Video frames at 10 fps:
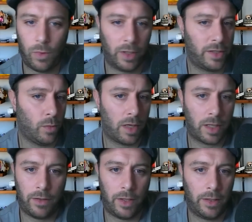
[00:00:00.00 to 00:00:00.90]
what's the
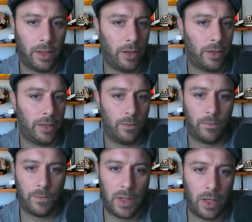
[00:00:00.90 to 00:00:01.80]
workaround? How
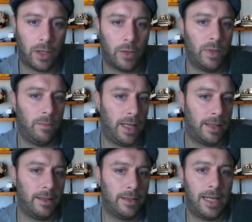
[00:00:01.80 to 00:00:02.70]
can how can we
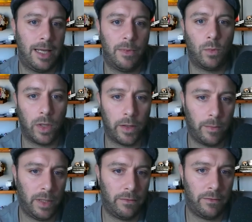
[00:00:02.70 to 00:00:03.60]
make this happen? What are
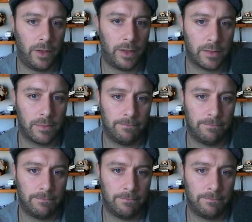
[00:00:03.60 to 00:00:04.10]
the pitfalls?